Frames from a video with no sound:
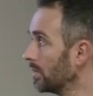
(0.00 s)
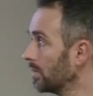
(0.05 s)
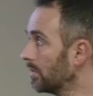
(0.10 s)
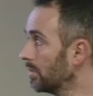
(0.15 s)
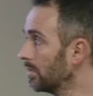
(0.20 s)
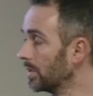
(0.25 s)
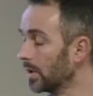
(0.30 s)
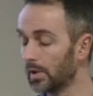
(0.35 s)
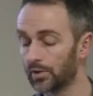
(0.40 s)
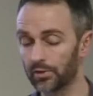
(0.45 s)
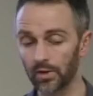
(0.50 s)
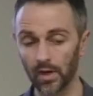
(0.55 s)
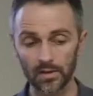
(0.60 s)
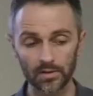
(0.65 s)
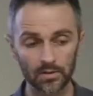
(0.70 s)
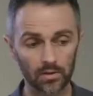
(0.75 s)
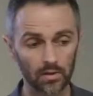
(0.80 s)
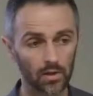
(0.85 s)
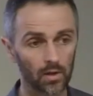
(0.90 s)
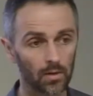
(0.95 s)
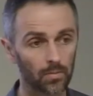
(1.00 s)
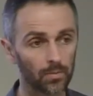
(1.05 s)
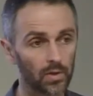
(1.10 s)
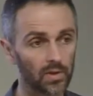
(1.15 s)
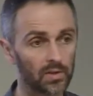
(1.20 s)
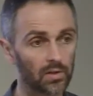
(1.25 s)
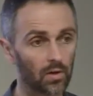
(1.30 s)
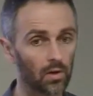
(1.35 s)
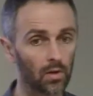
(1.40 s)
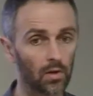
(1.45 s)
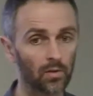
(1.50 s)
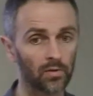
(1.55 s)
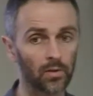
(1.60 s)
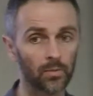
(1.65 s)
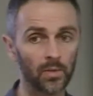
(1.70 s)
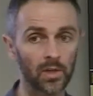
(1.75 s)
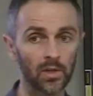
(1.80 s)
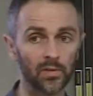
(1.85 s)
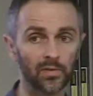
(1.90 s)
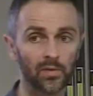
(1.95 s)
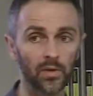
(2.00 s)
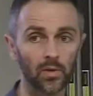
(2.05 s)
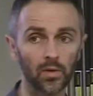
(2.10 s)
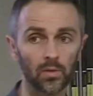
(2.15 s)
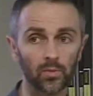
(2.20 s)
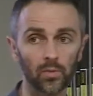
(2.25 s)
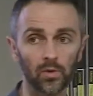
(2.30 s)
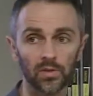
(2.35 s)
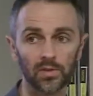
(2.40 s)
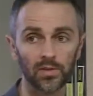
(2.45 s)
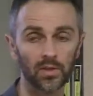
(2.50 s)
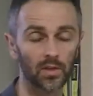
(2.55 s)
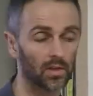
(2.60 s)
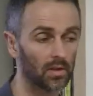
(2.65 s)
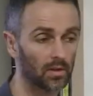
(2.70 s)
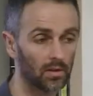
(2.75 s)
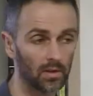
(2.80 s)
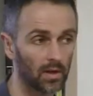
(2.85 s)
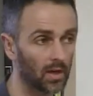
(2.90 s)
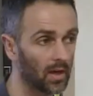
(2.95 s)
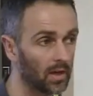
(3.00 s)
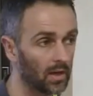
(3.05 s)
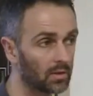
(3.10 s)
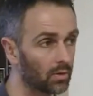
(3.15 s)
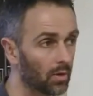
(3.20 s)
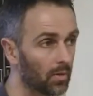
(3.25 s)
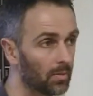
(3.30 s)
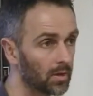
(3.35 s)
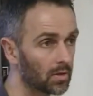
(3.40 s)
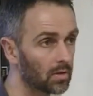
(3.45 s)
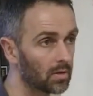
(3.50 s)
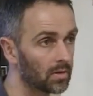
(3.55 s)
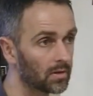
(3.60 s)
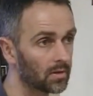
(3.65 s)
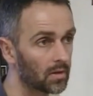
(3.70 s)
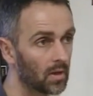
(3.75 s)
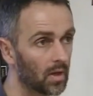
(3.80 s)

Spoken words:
really tries to encompass all of the main failure modes that an equipment could